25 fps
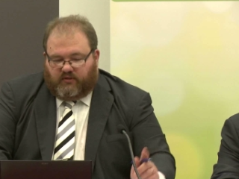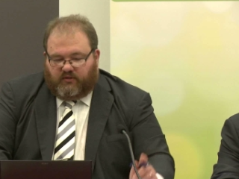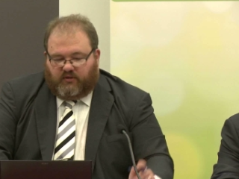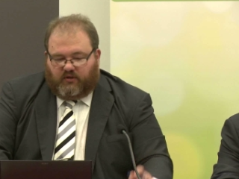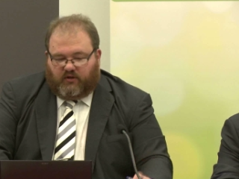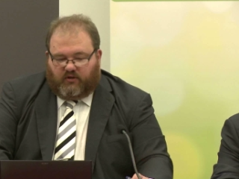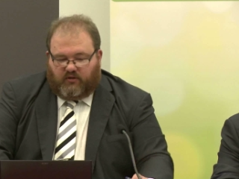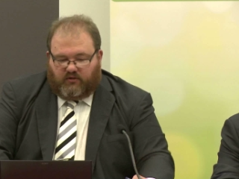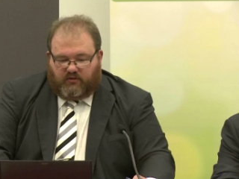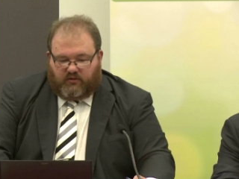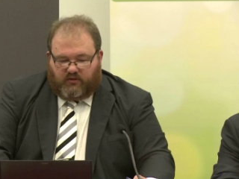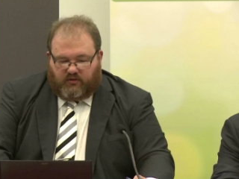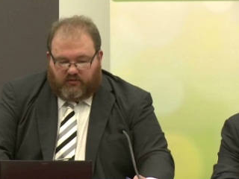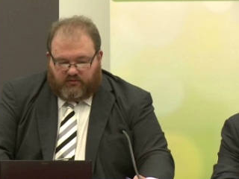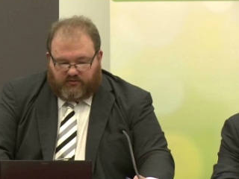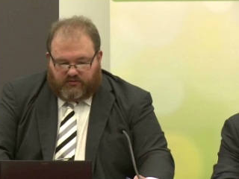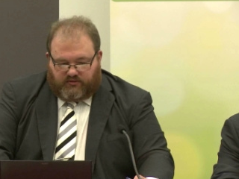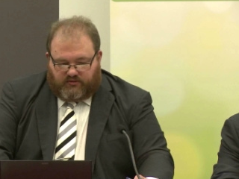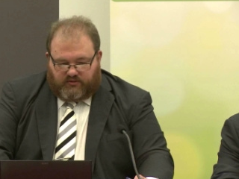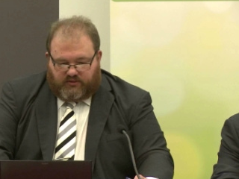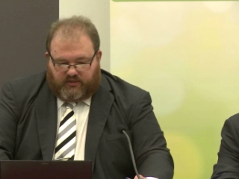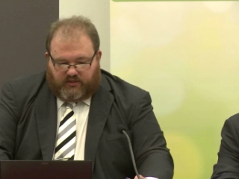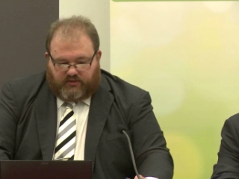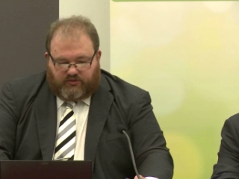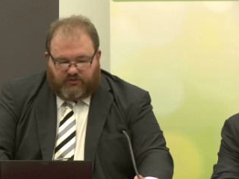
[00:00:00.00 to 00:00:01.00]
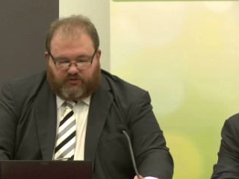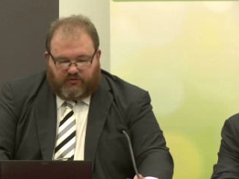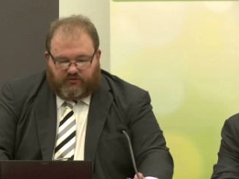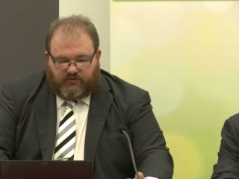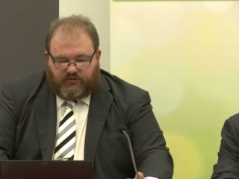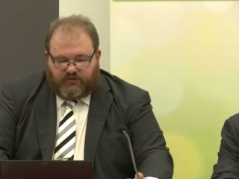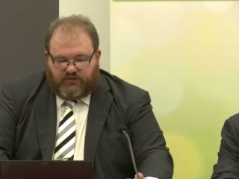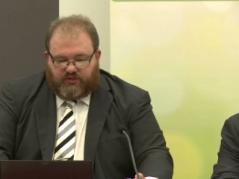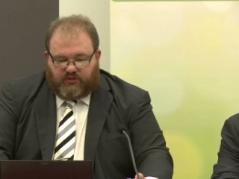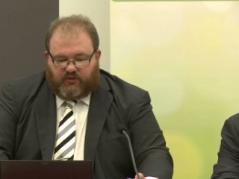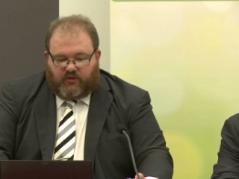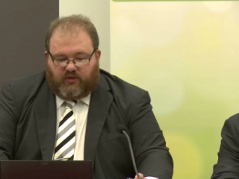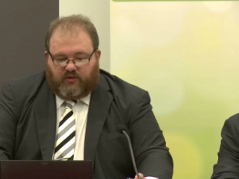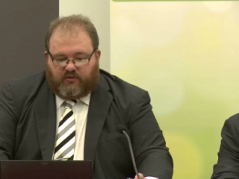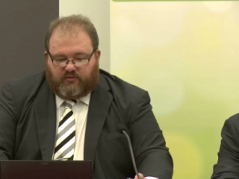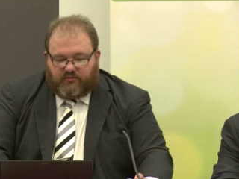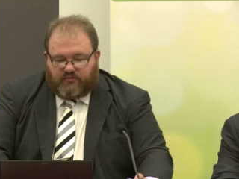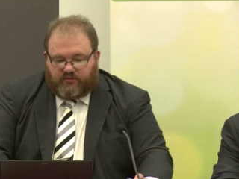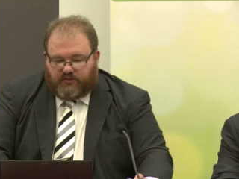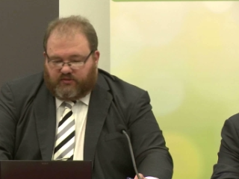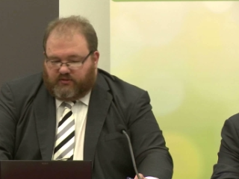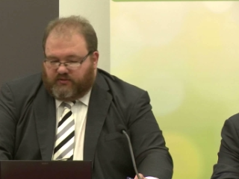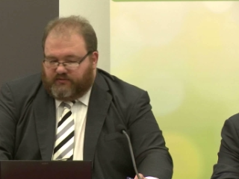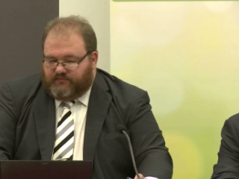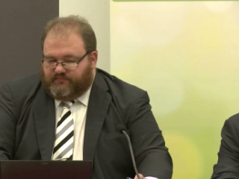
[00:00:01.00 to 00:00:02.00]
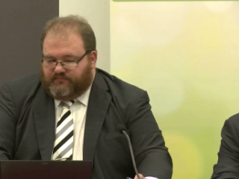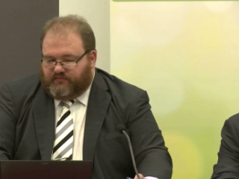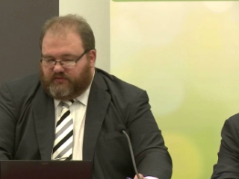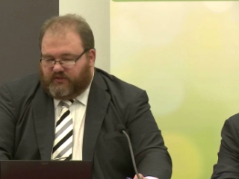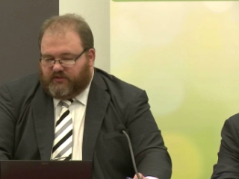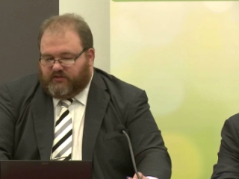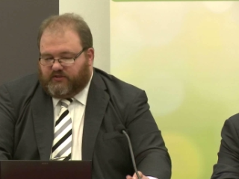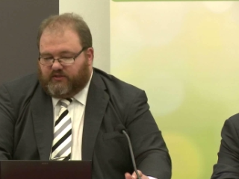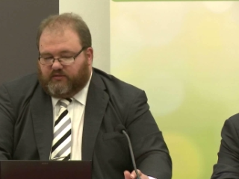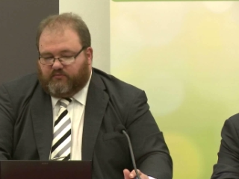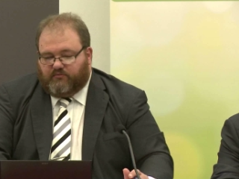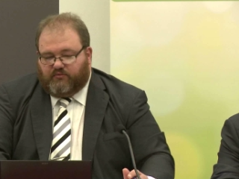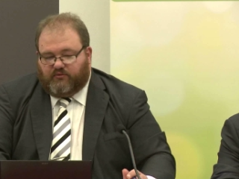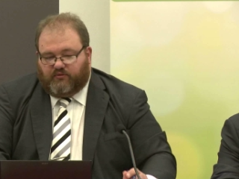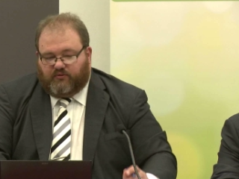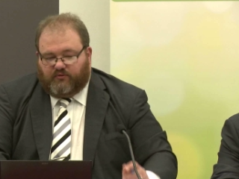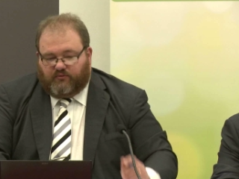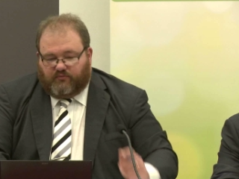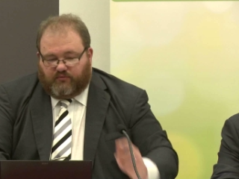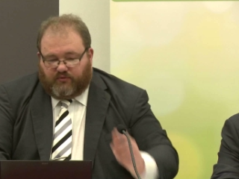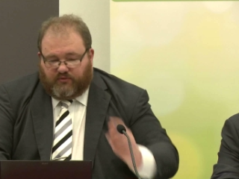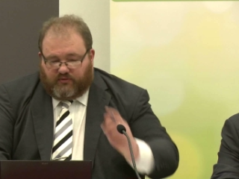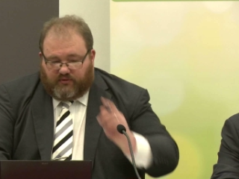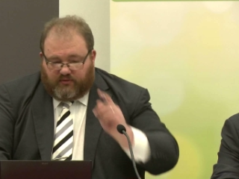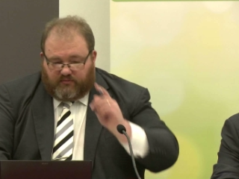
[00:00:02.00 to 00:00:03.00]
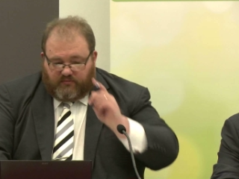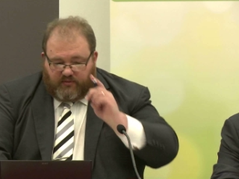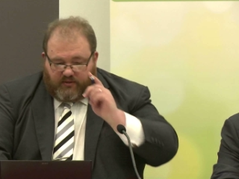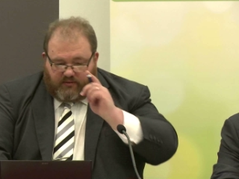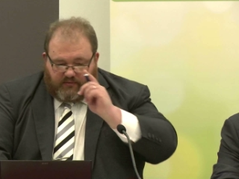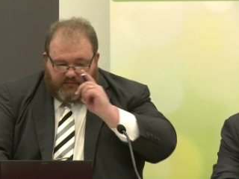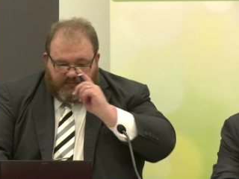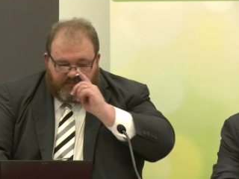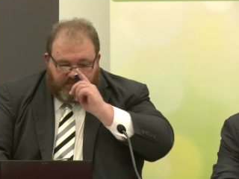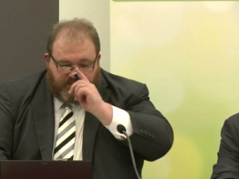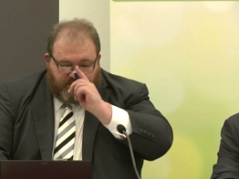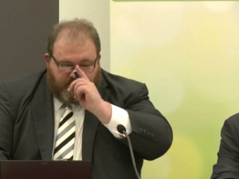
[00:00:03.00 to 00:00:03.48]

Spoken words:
I'll touch on disclose as an important word to mark.